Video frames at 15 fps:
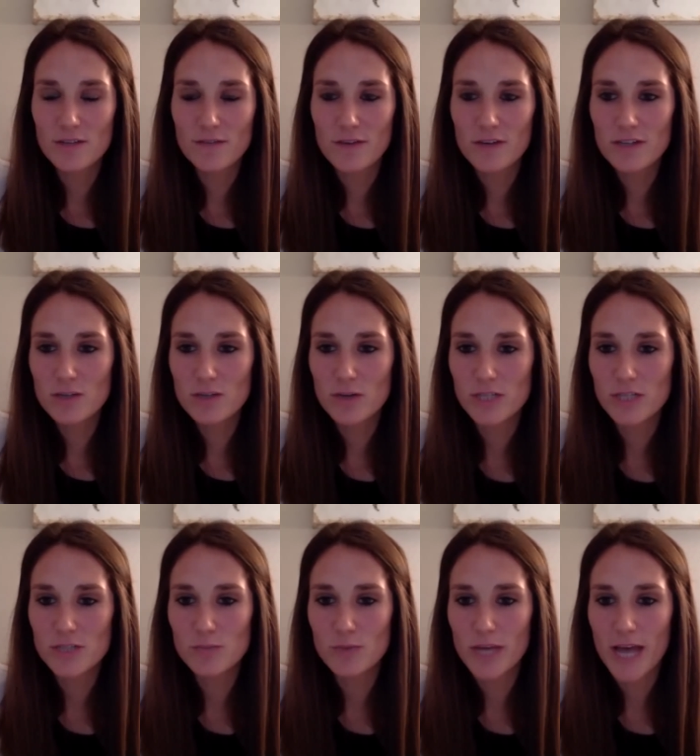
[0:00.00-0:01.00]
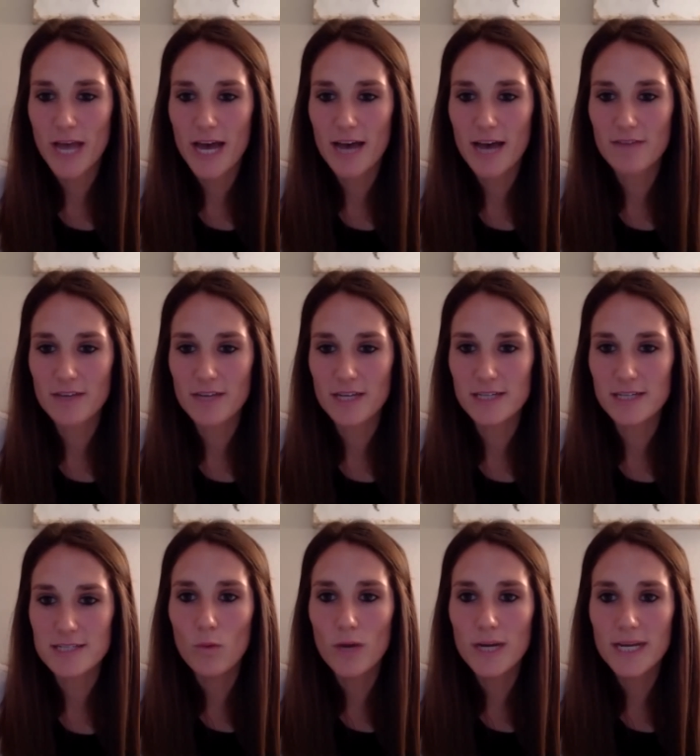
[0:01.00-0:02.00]
first question we have is,
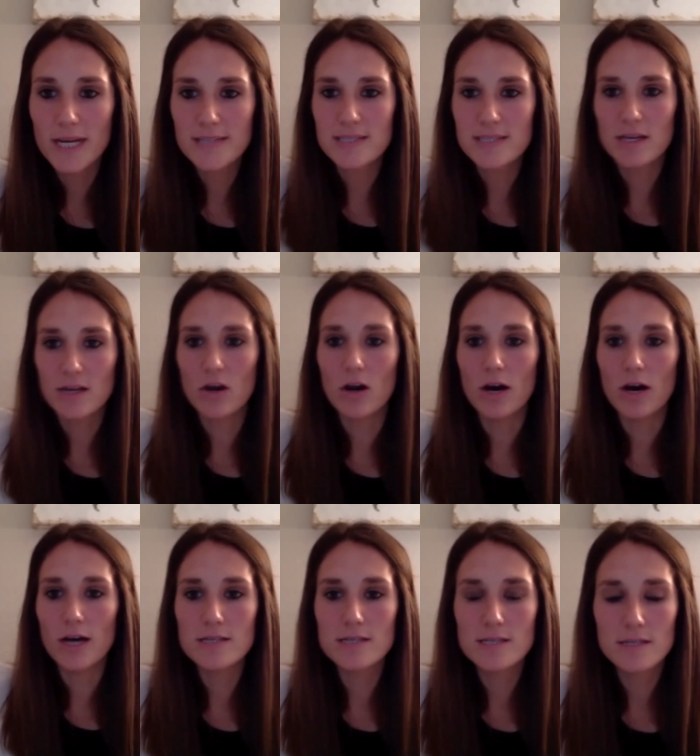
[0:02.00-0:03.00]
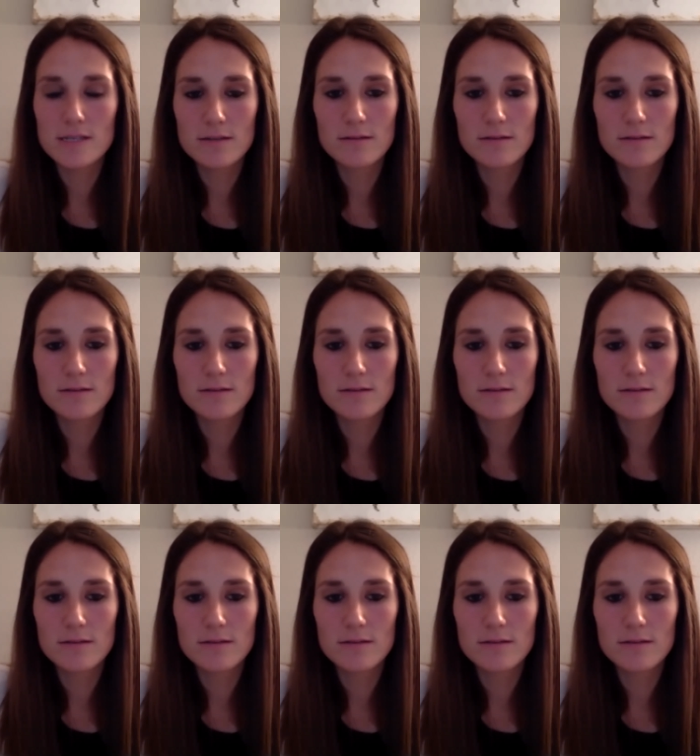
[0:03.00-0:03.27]
what is the cost?